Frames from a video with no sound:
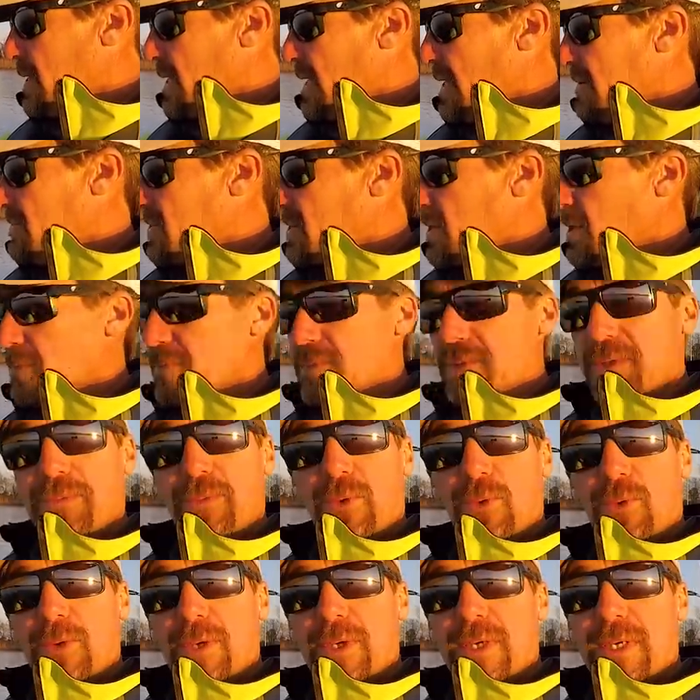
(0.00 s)
Livescope
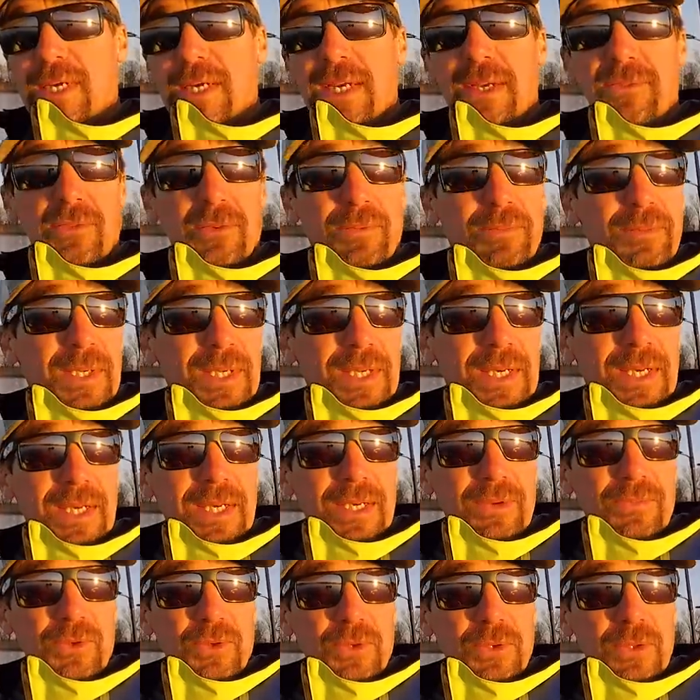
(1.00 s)
some more, and I have to admit,
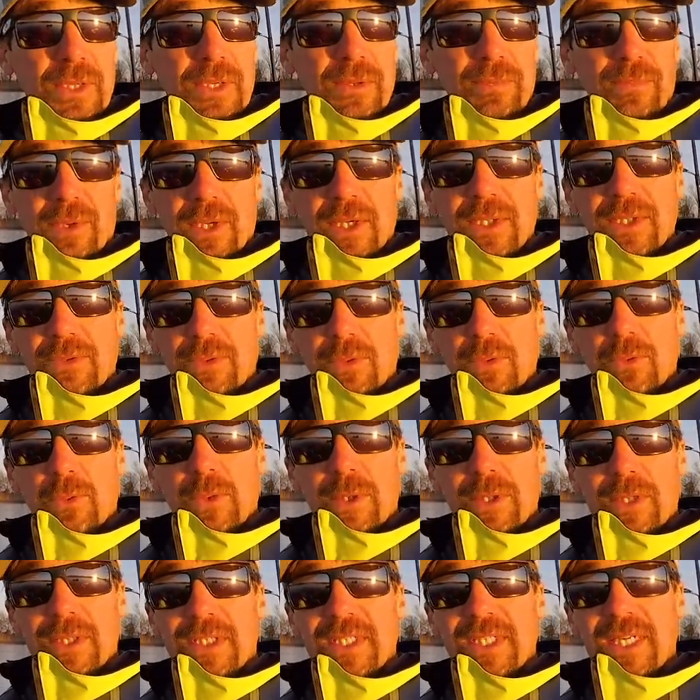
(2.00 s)
I am truly impressed with
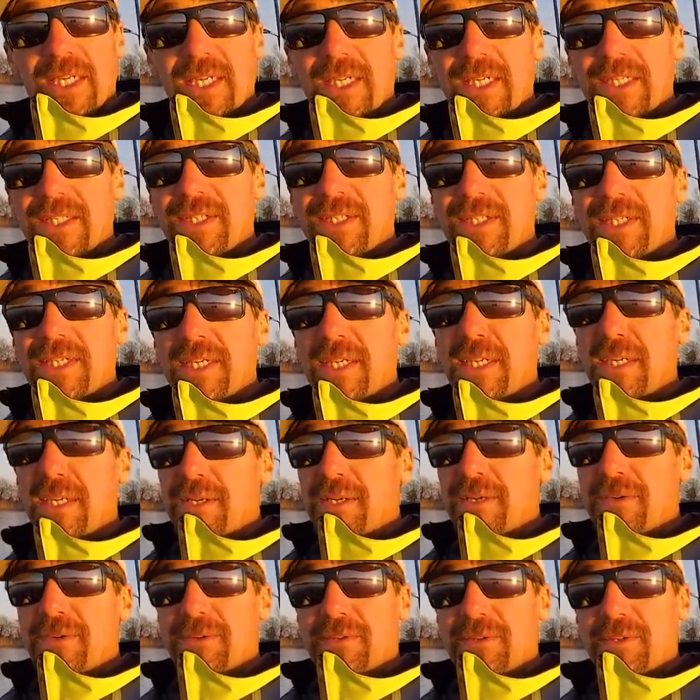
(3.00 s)
what this thing can see.
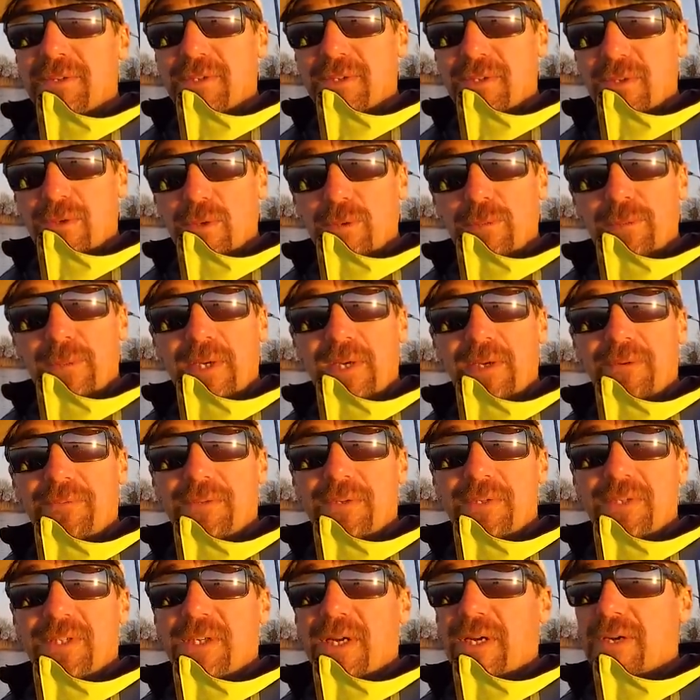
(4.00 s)
There are so many
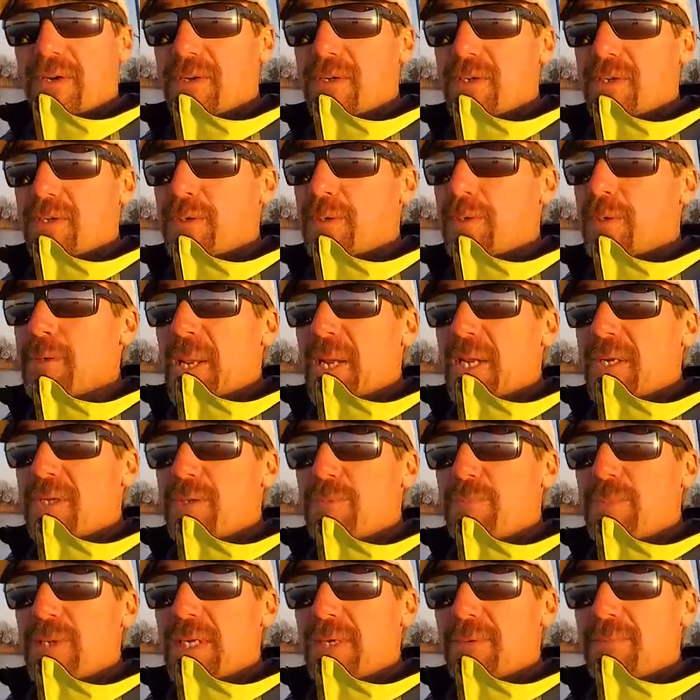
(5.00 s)
fish out here, and
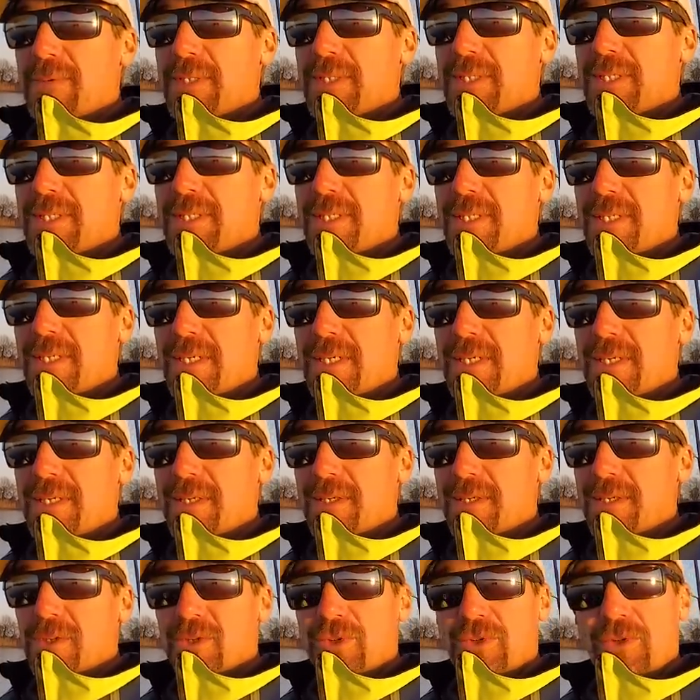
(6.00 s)
to be able to see
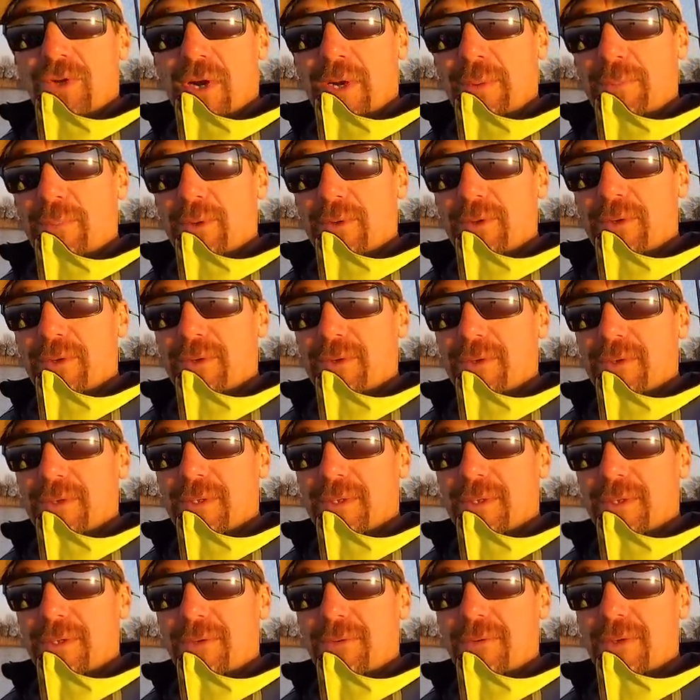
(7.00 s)
the striper
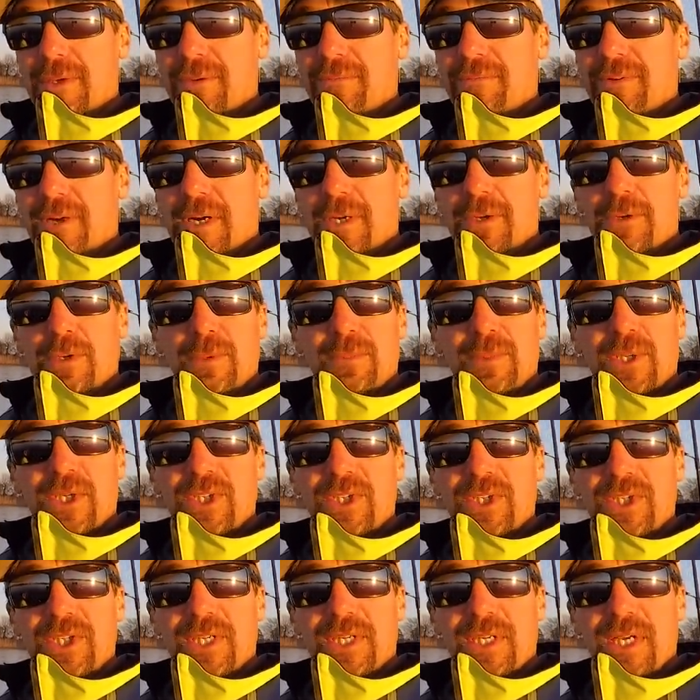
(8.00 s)
literally following my
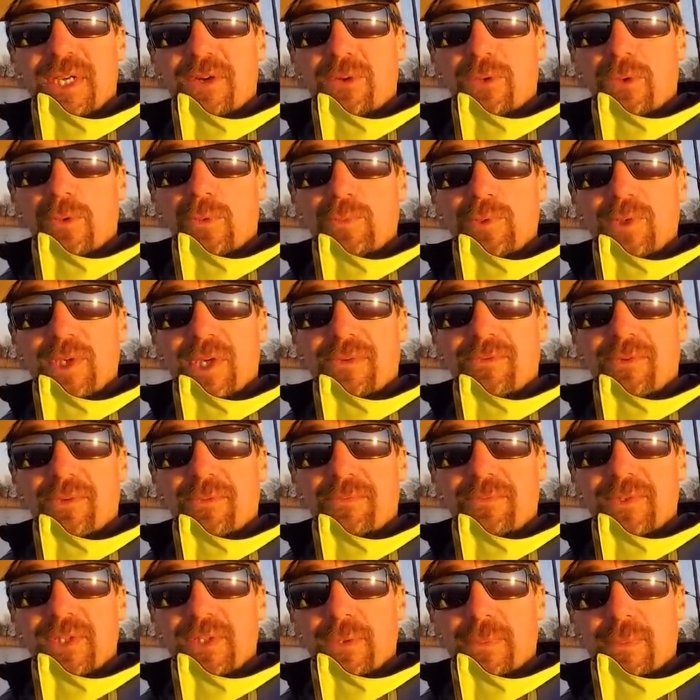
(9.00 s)
jig in groups of
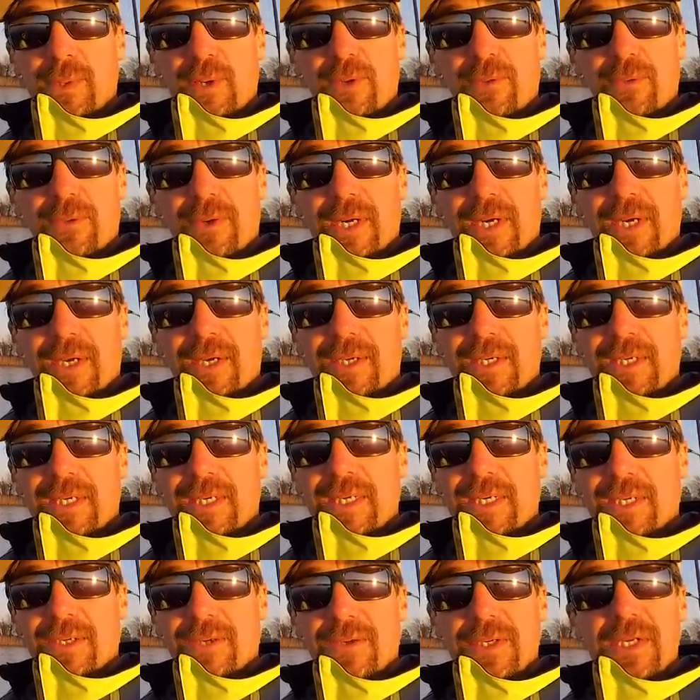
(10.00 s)
them, swimming around
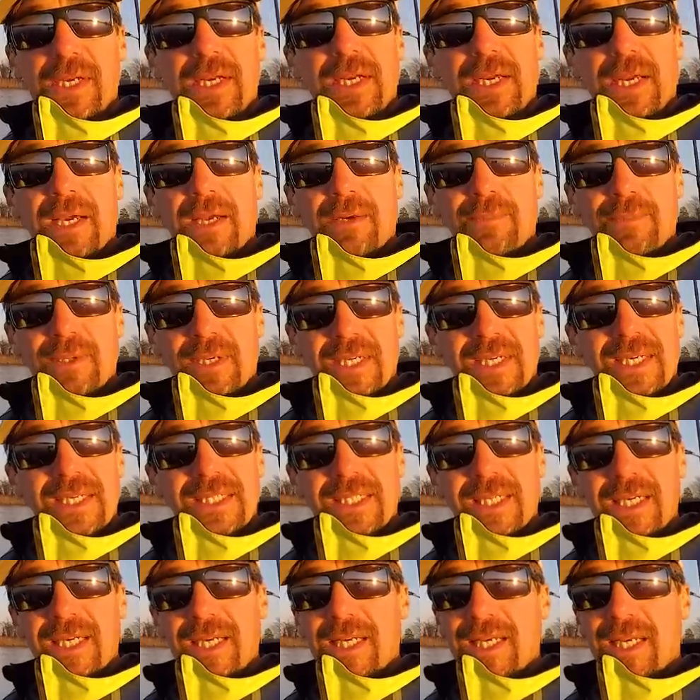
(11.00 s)
and looking at it but
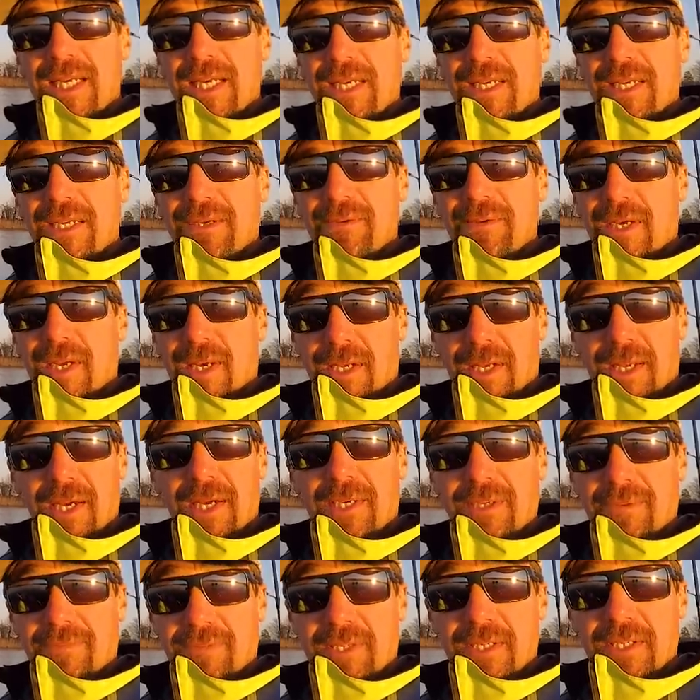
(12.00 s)
not taking it, a
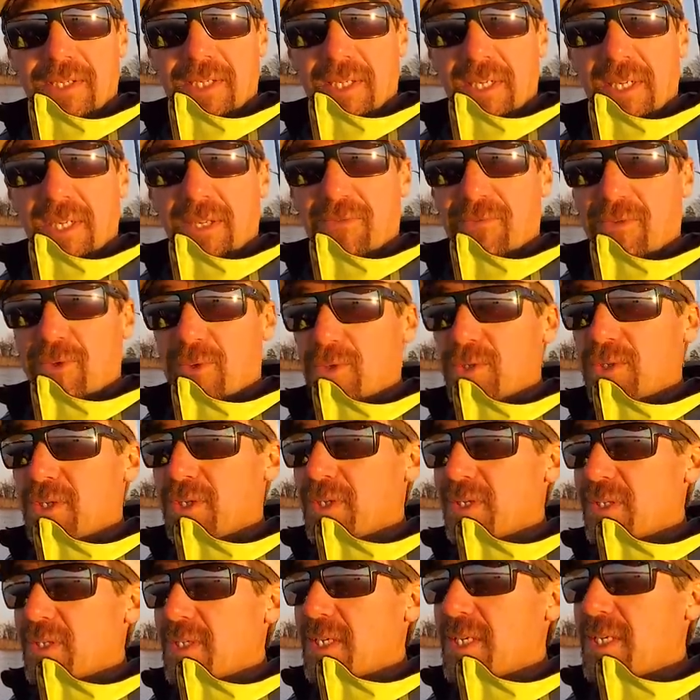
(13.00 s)
lot of today,
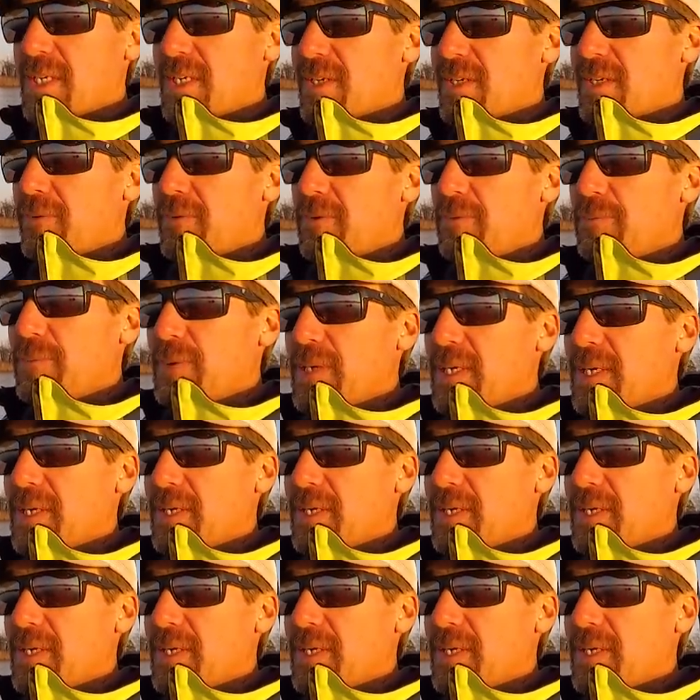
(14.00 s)
unfortunately, clued me